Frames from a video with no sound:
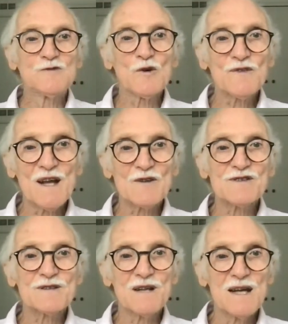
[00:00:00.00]

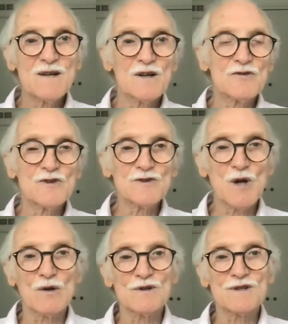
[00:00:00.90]

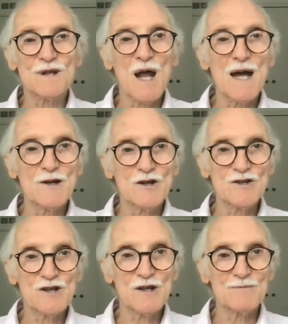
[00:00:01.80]
$4,800
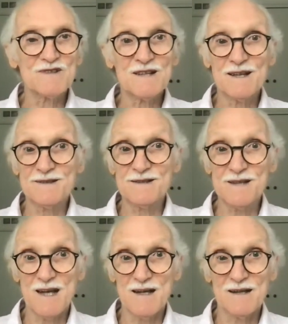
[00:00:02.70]
liner terms. It's
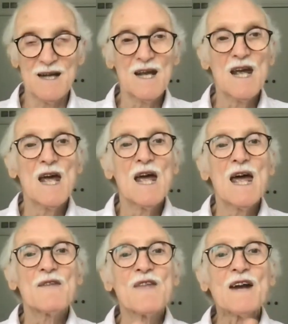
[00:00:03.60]
saying
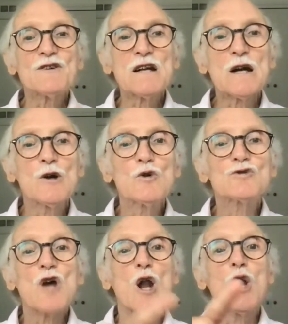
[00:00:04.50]
that
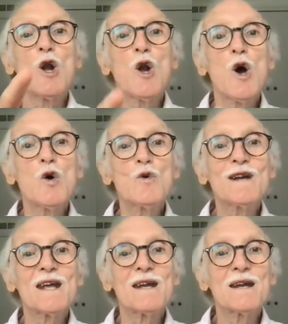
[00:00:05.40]
includes
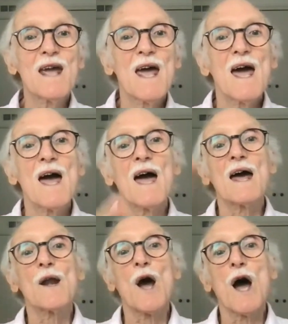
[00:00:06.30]
loading
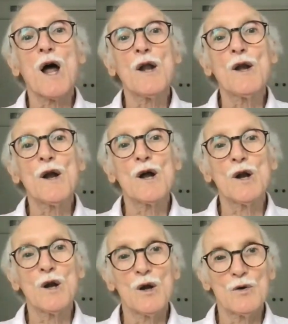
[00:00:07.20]
and
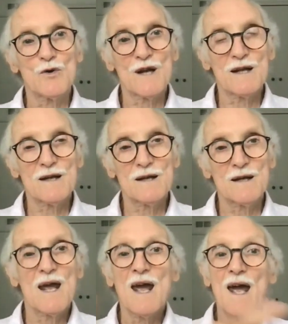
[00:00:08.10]
unloading
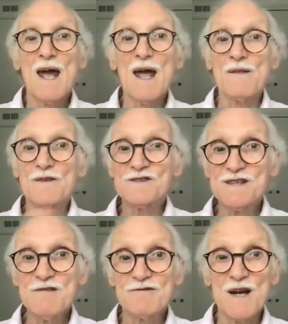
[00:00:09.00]
and the
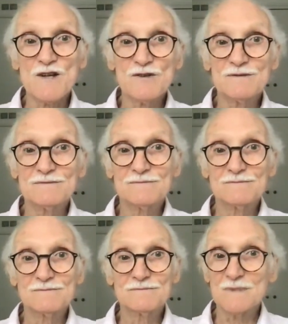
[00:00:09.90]
sea freight.
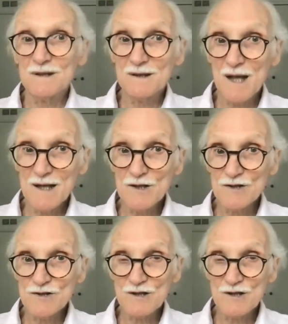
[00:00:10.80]
Liner